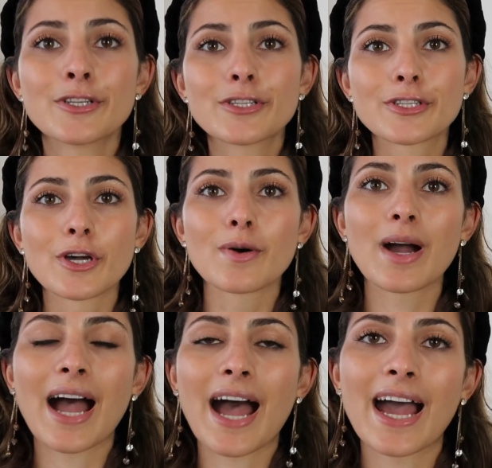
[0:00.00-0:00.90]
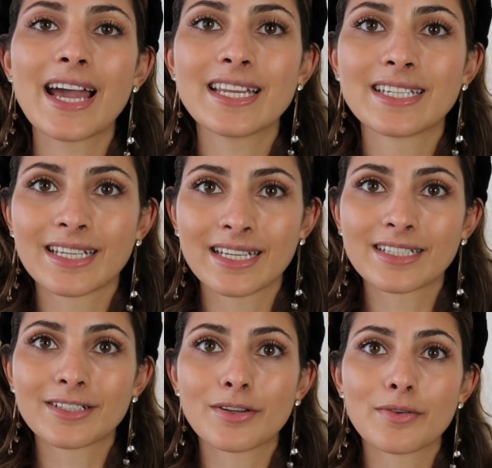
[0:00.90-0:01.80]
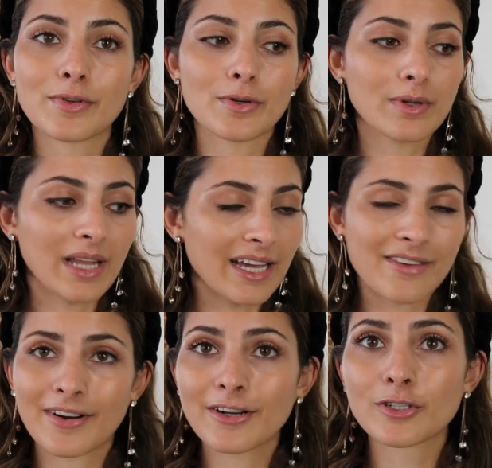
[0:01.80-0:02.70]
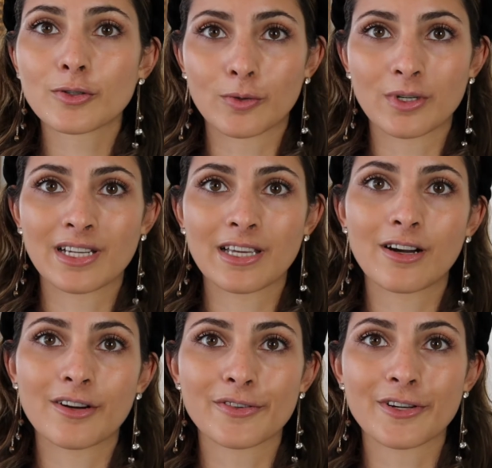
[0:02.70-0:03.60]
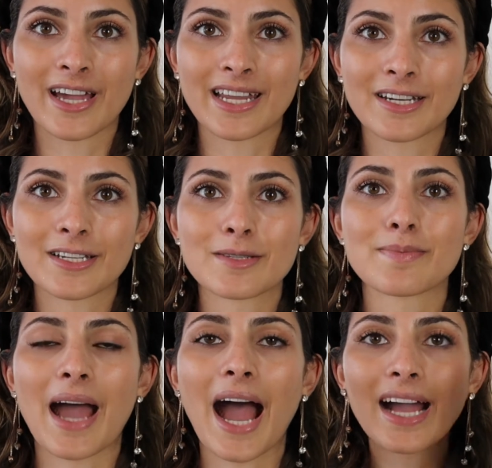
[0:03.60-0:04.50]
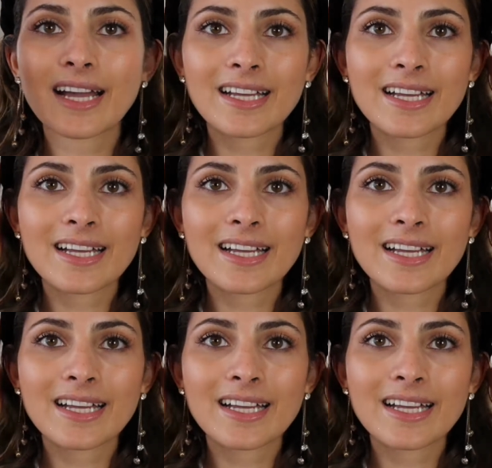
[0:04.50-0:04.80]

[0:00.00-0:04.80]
So I did a review like very shortly after getting this bag,